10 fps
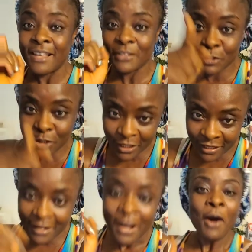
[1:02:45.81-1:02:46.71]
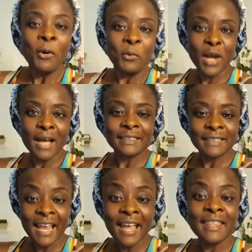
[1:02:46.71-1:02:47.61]
see it, we are
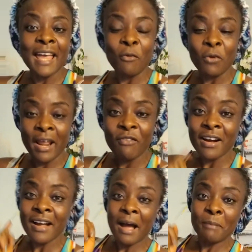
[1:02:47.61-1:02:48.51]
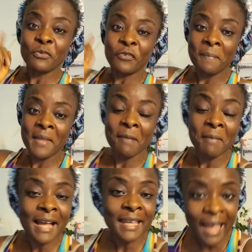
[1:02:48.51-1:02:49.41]
saying that whatever comes from
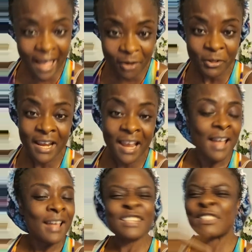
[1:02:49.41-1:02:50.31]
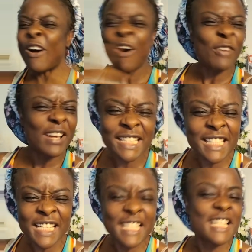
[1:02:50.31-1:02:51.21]
Nimba County is always
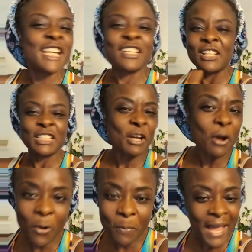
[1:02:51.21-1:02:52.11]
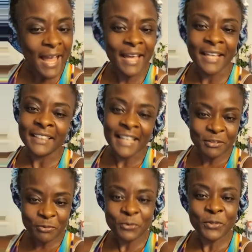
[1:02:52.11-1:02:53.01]
good. It doesn't go bad.
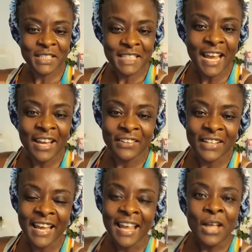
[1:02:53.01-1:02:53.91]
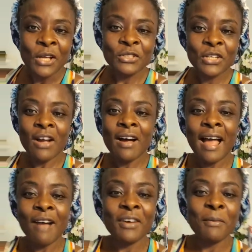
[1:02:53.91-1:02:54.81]
That's what we're saying, okay? So y'all have a